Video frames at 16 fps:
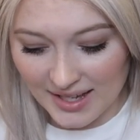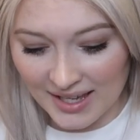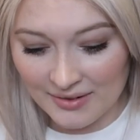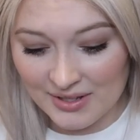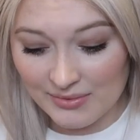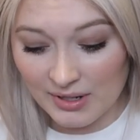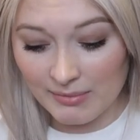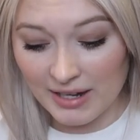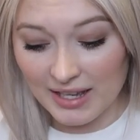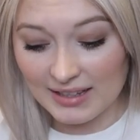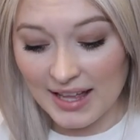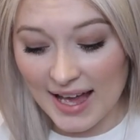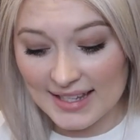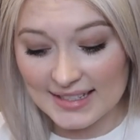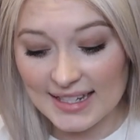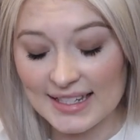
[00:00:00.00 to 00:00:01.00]
it was one of my
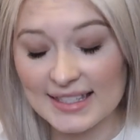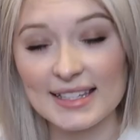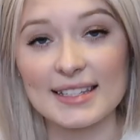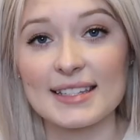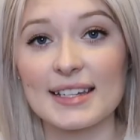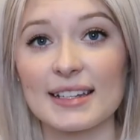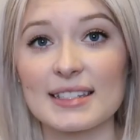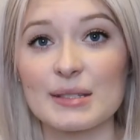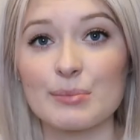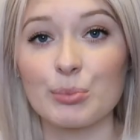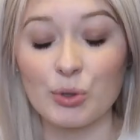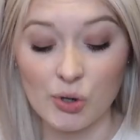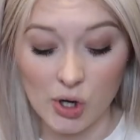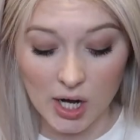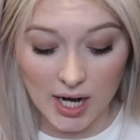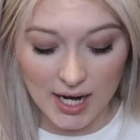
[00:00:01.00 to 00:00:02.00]
last days as an
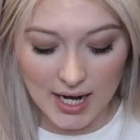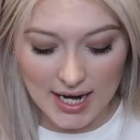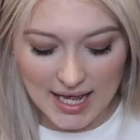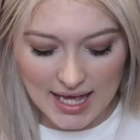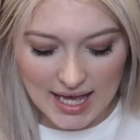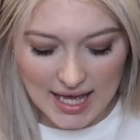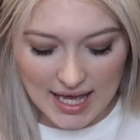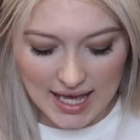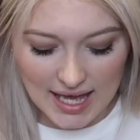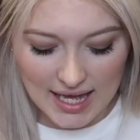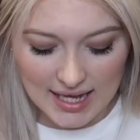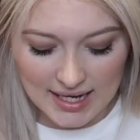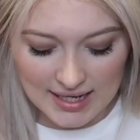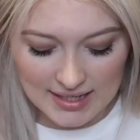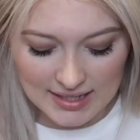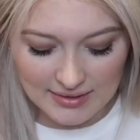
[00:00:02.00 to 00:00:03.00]
explorer
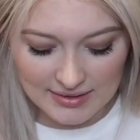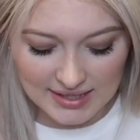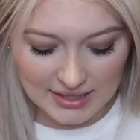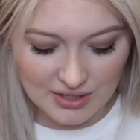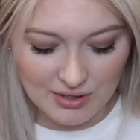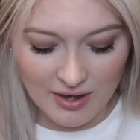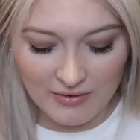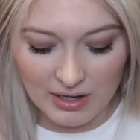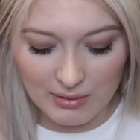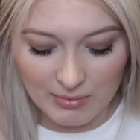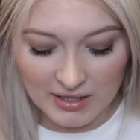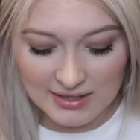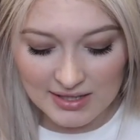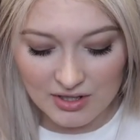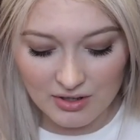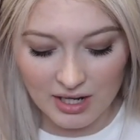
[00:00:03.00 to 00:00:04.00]
and he's like, do you have any
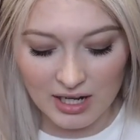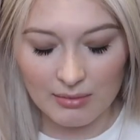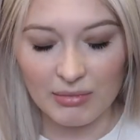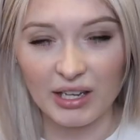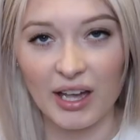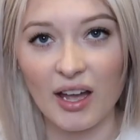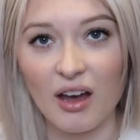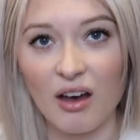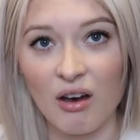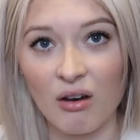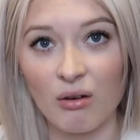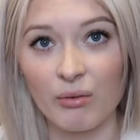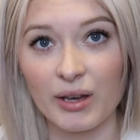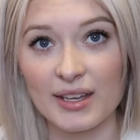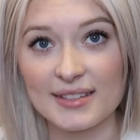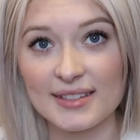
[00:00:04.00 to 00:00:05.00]
pins to trade? I'm like, I
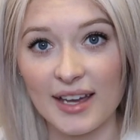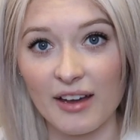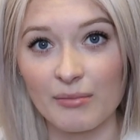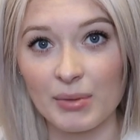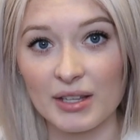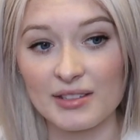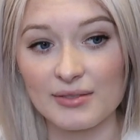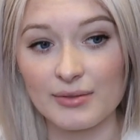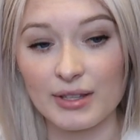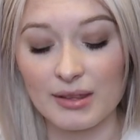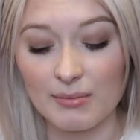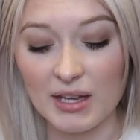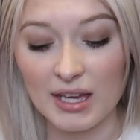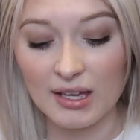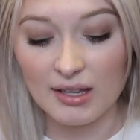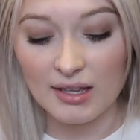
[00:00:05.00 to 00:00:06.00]
always have pins with
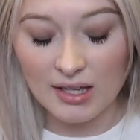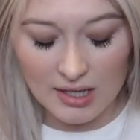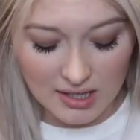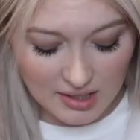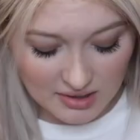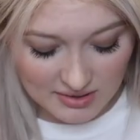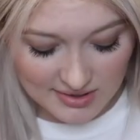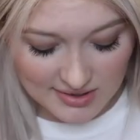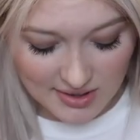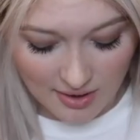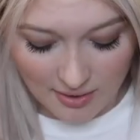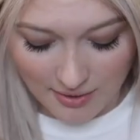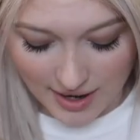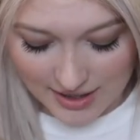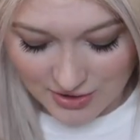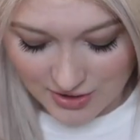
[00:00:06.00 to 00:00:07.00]
me.
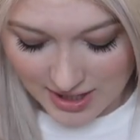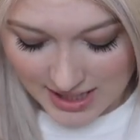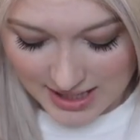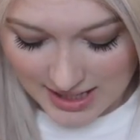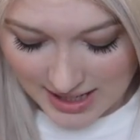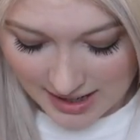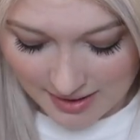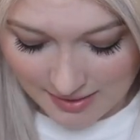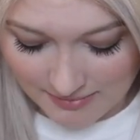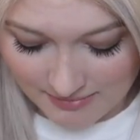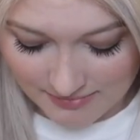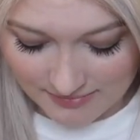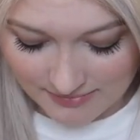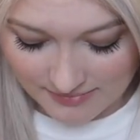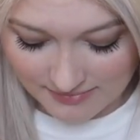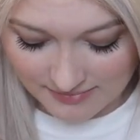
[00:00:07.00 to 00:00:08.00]
So I traded
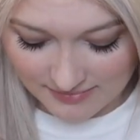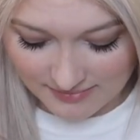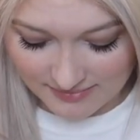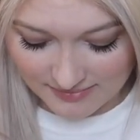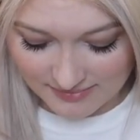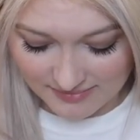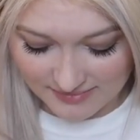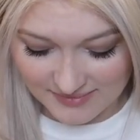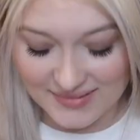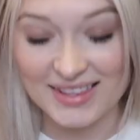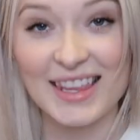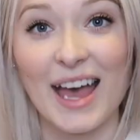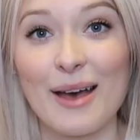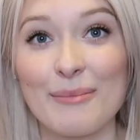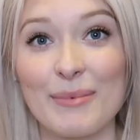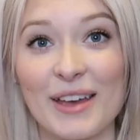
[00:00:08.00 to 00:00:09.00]
him
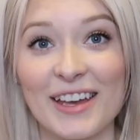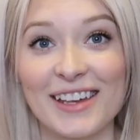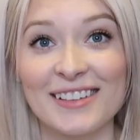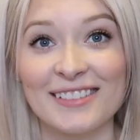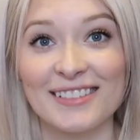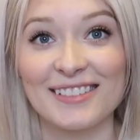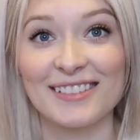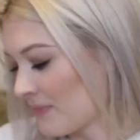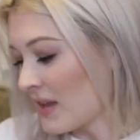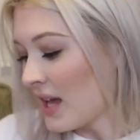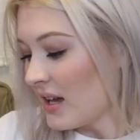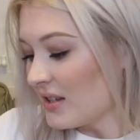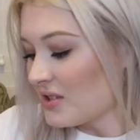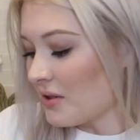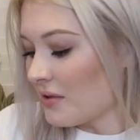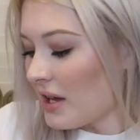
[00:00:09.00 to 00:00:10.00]
that pin.
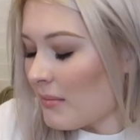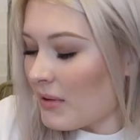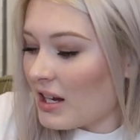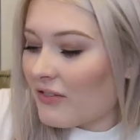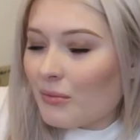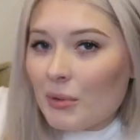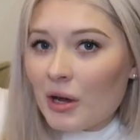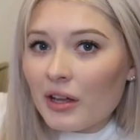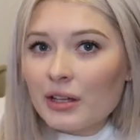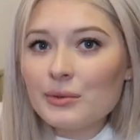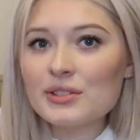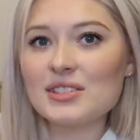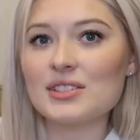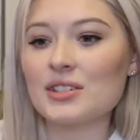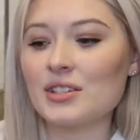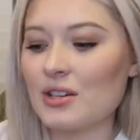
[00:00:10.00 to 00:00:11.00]
Don't have money from
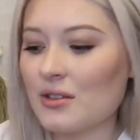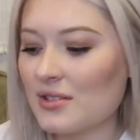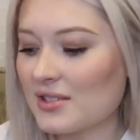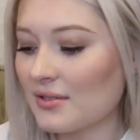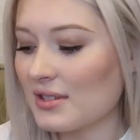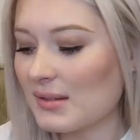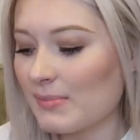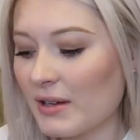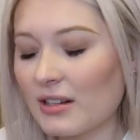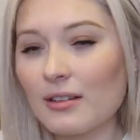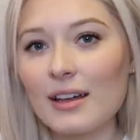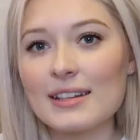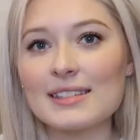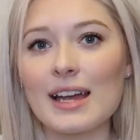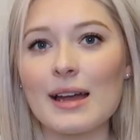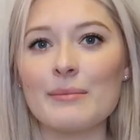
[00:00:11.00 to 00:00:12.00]
Hollywood Studios. Don't spend a
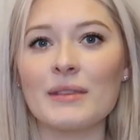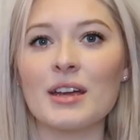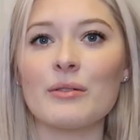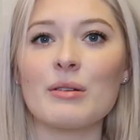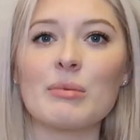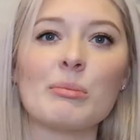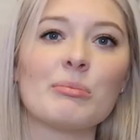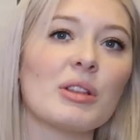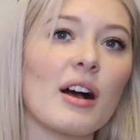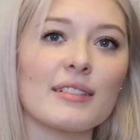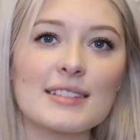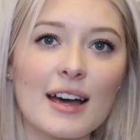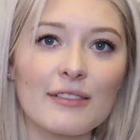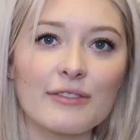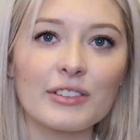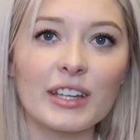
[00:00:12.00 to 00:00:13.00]
lot of time there. We've been blocked
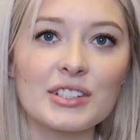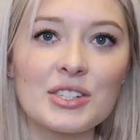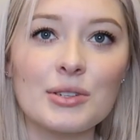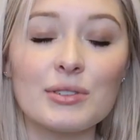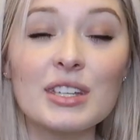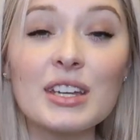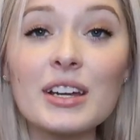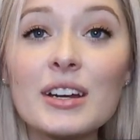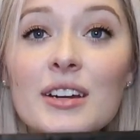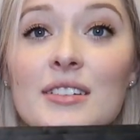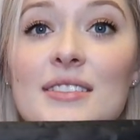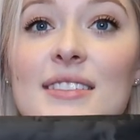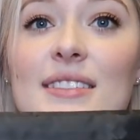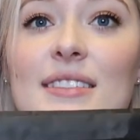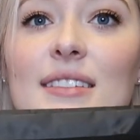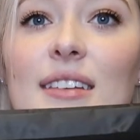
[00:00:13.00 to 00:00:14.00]
out for like 2
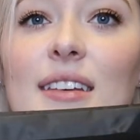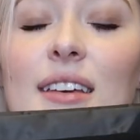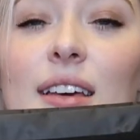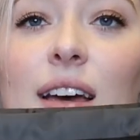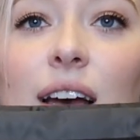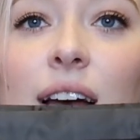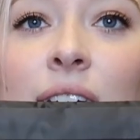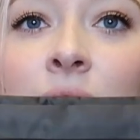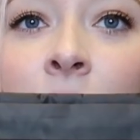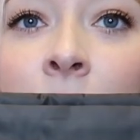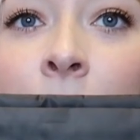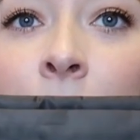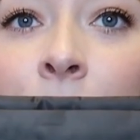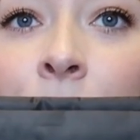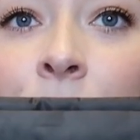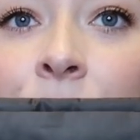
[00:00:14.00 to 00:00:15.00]
years.
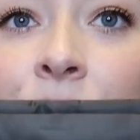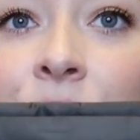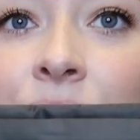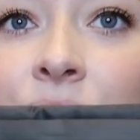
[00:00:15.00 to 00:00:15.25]
But